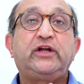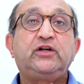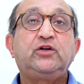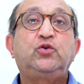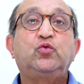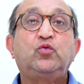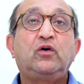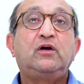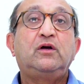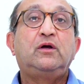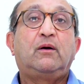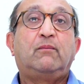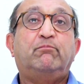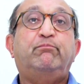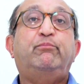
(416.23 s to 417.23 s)
into
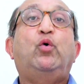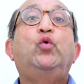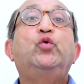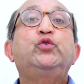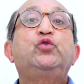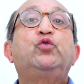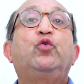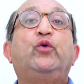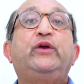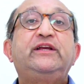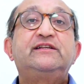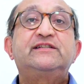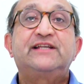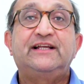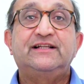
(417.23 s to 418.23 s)
bone growing
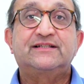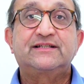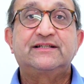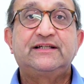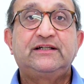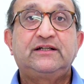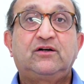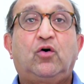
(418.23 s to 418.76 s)
cells,